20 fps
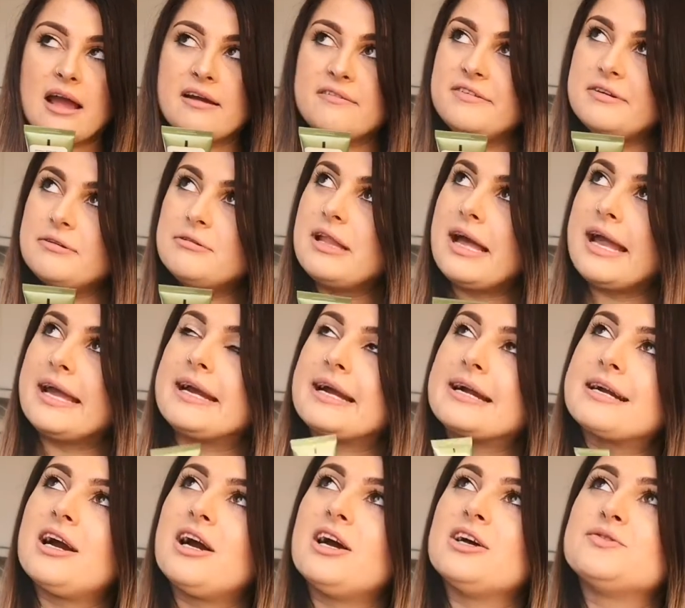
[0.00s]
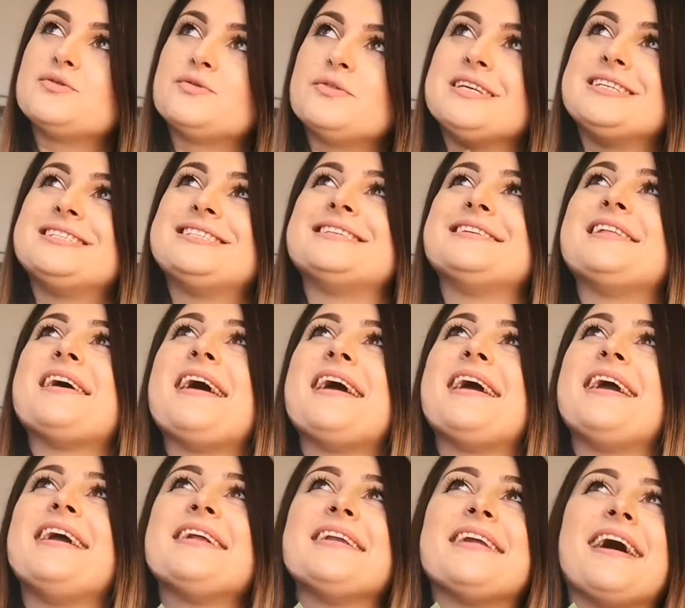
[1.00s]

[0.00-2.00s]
I feel like I can't read today.